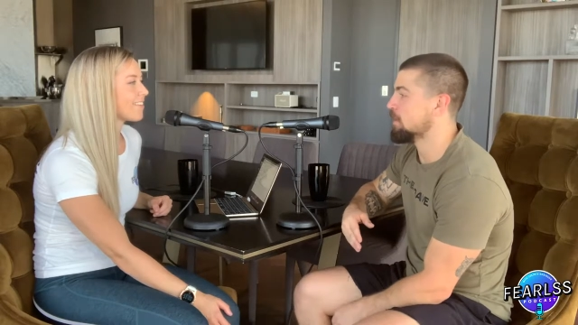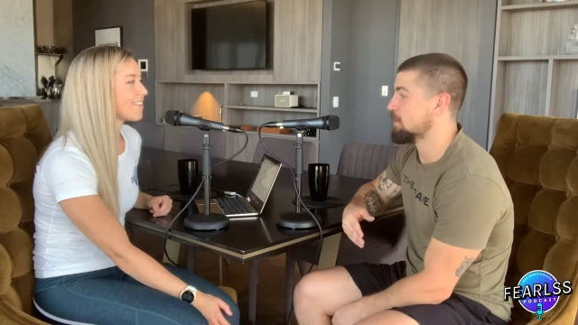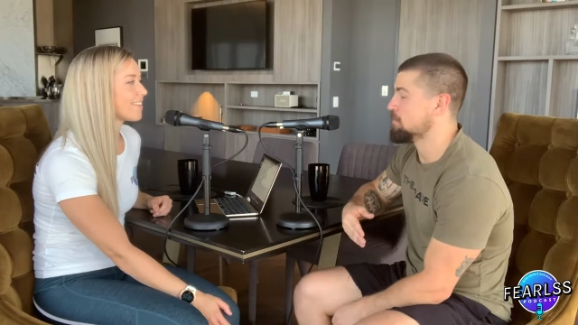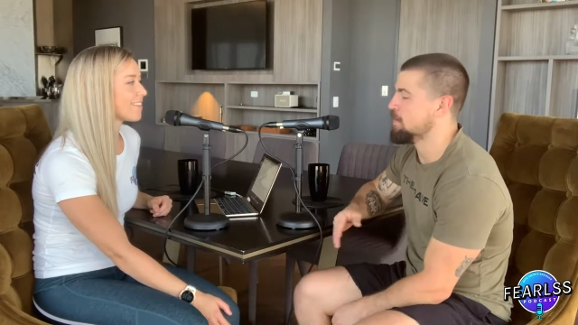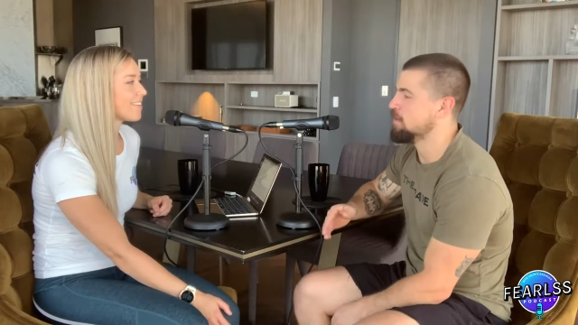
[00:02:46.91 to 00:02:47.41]

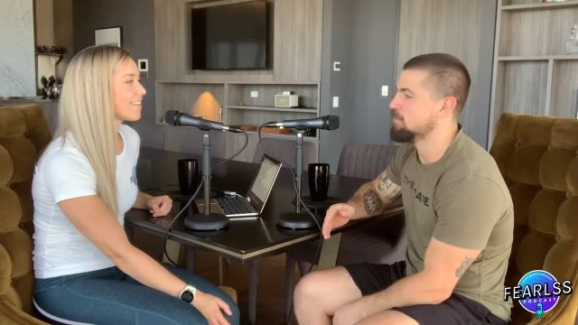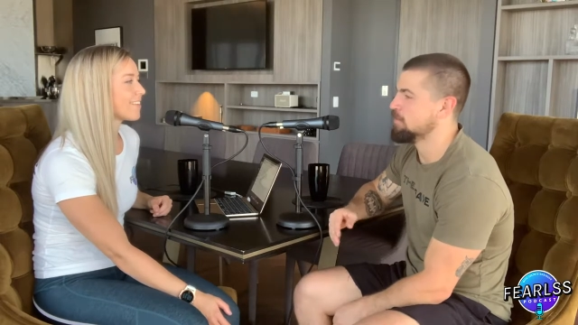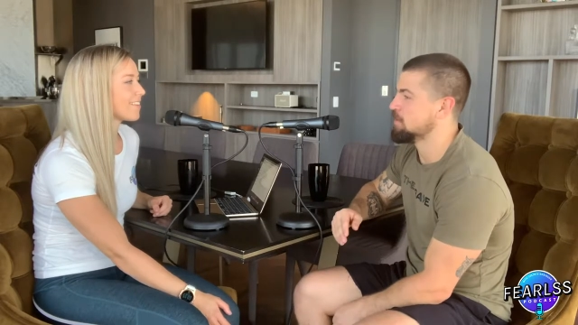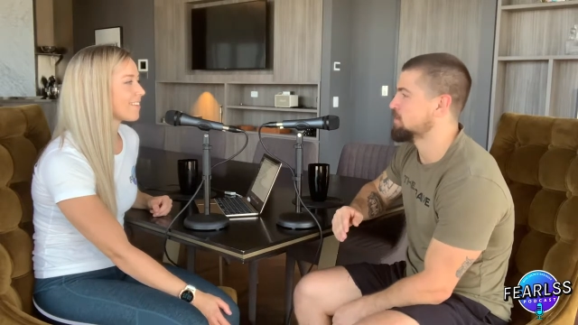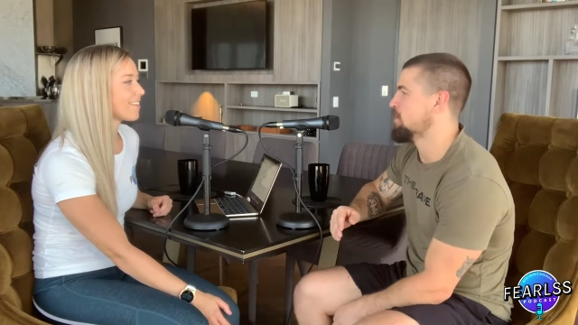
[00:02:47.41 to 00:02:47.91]
Speaker 1: like
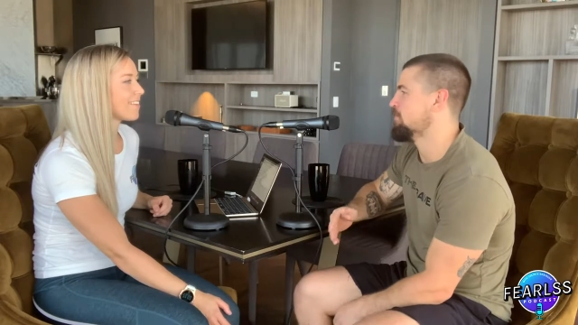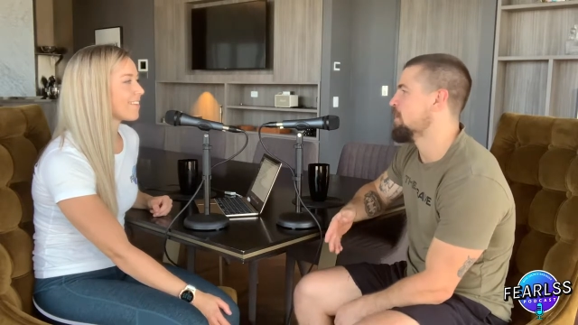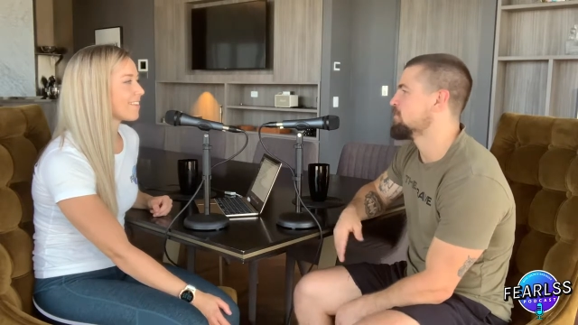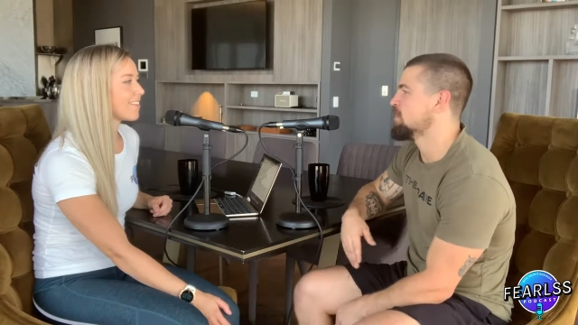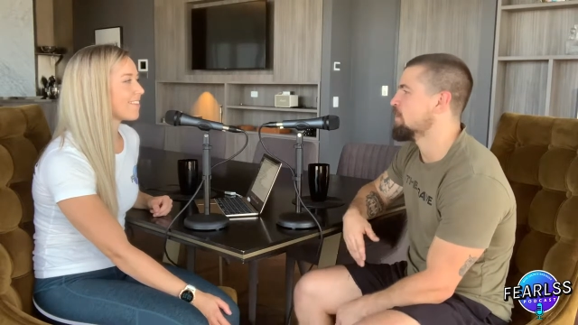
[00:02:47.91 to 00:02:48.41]
competitively in surf
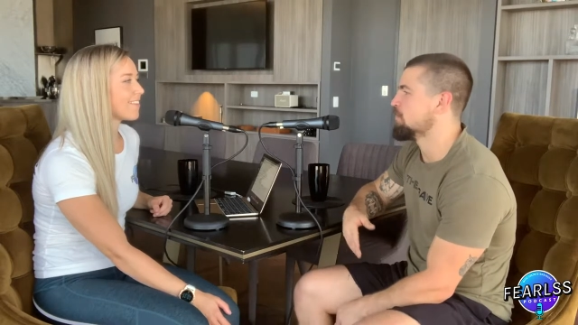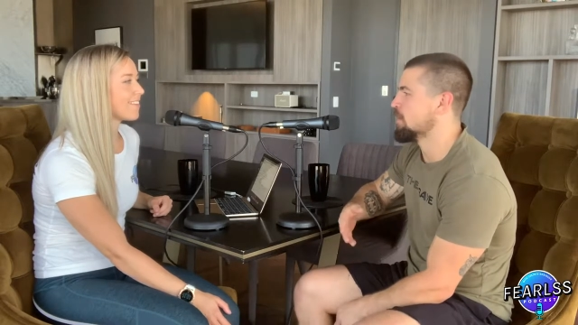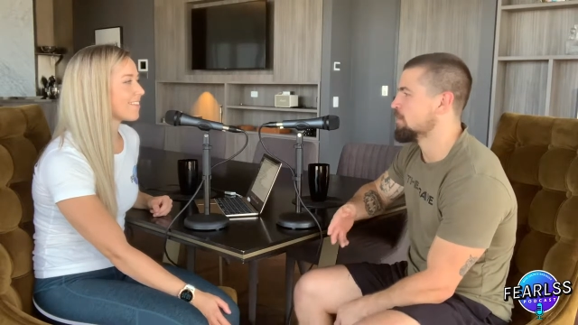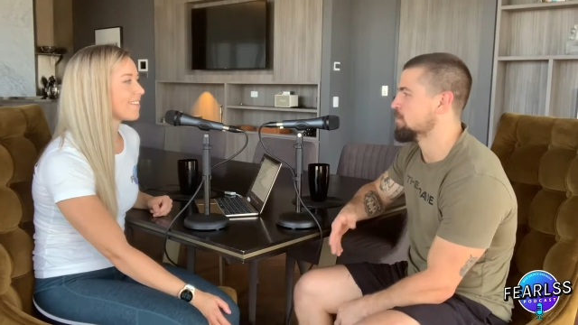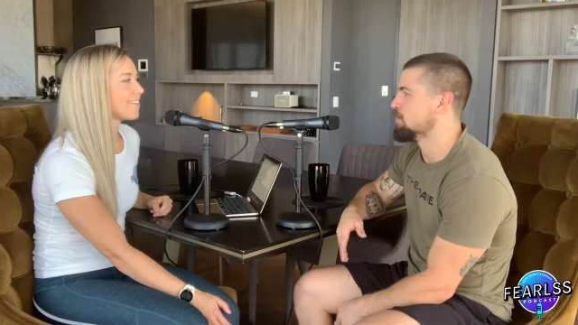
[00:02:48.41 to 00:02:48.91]
life
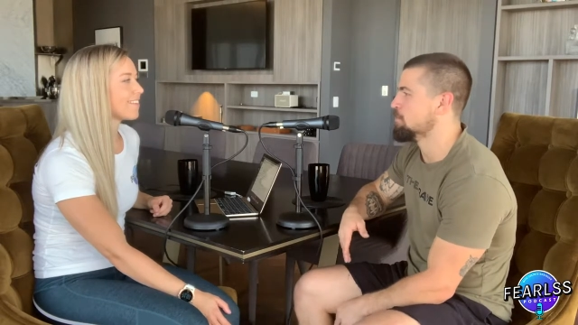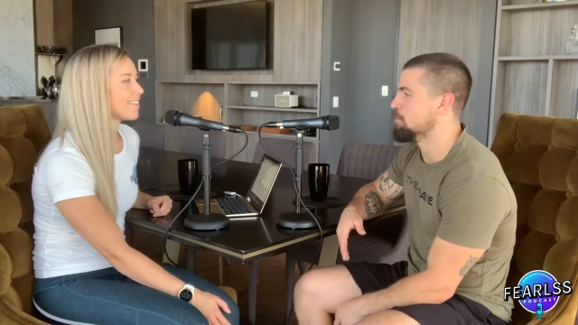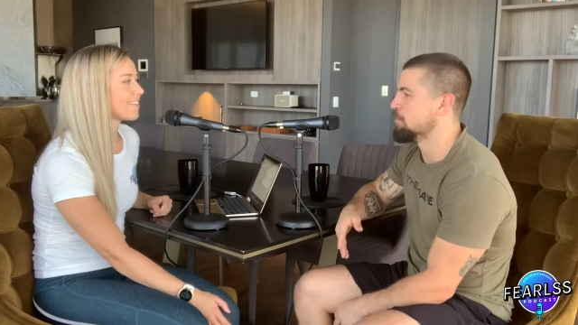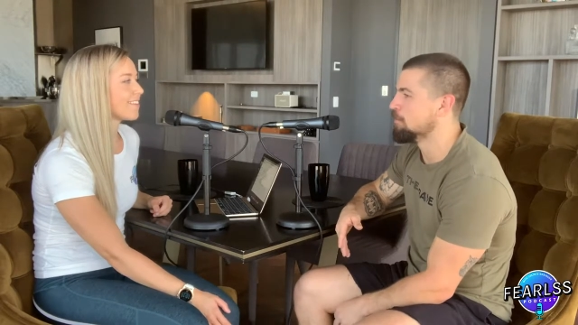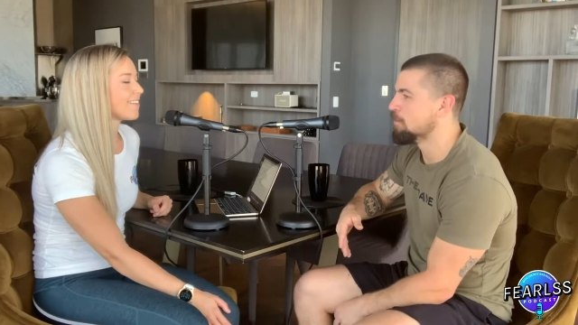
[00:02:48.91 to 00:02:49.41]
saving and in the
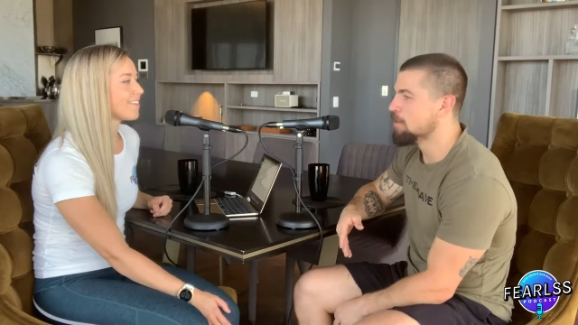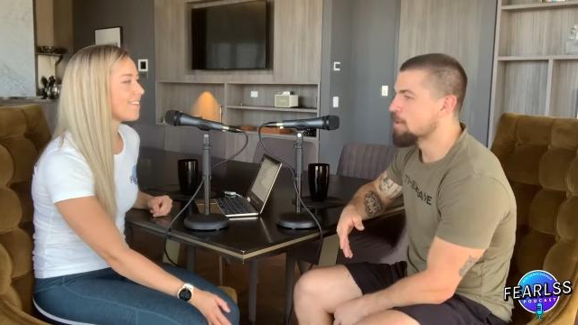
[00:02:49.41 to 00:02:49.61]
pool.